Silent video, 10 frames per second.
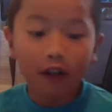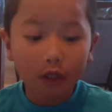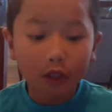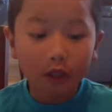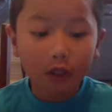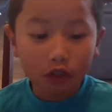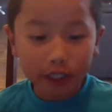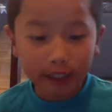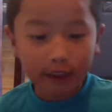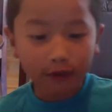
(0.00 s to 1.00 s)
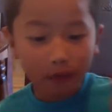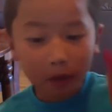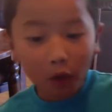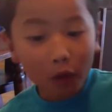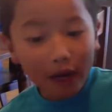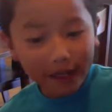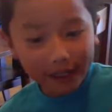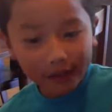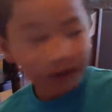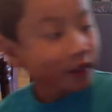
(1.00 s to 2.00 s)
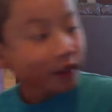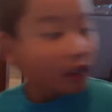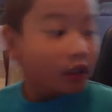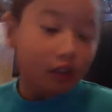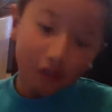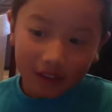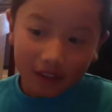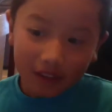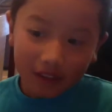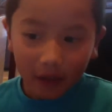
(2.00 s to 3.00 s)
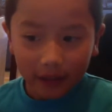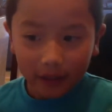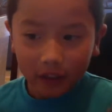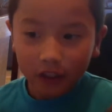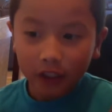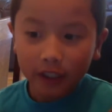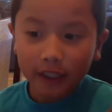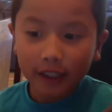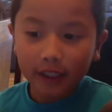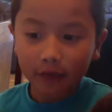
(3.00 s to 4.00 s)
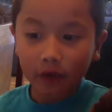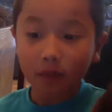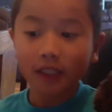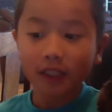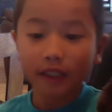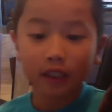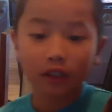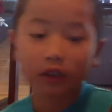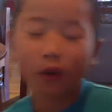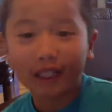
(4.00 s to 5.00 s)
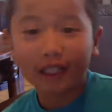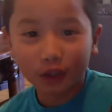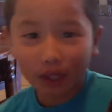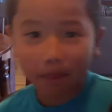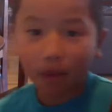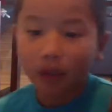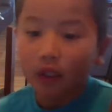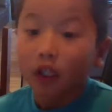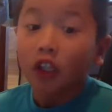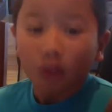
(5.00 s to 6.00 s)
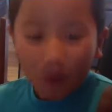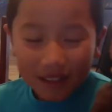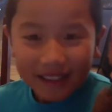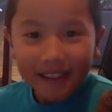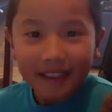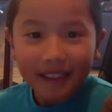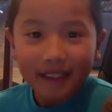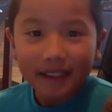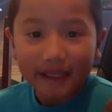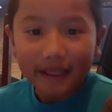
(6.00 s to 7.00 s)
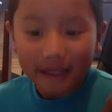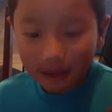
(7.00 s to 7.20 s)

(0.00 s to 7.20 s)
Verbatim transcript: special chickens from Hawaii. So this is Layla. She is from this year's Hawaii trip, 2016.